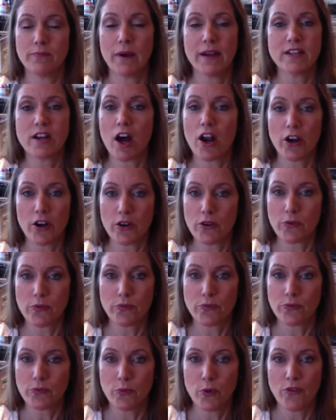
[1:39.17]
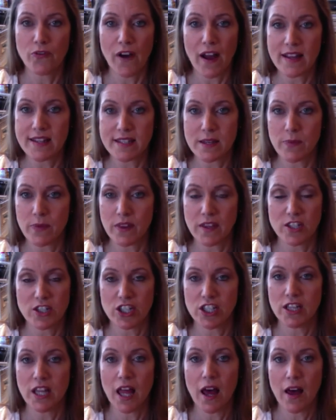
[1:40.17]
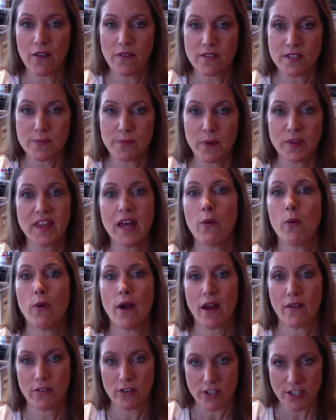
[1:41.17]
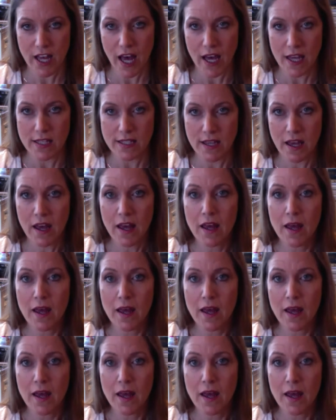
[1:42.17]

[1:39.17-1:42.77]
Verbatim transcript: my daughter will find something she loves, but they won't have her size